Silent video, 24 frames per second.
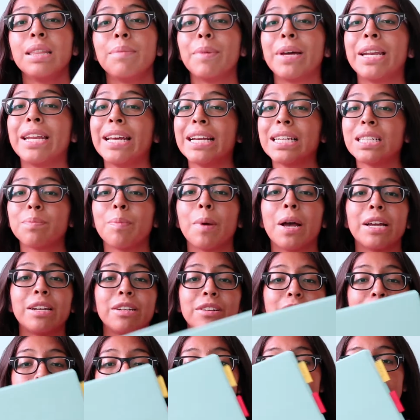then my next
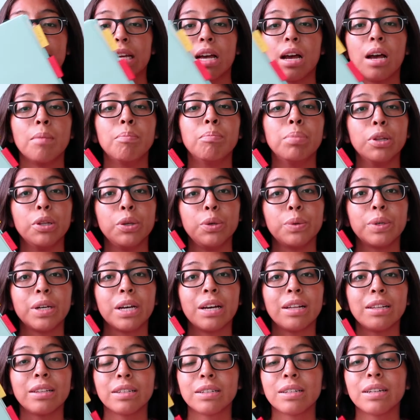binder is like a blue
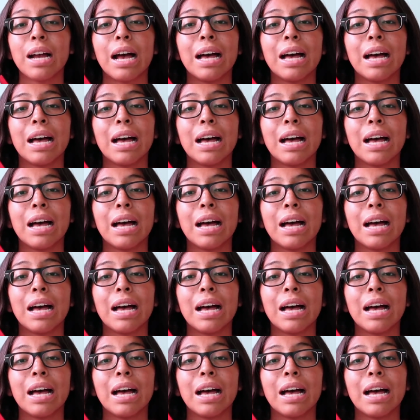color.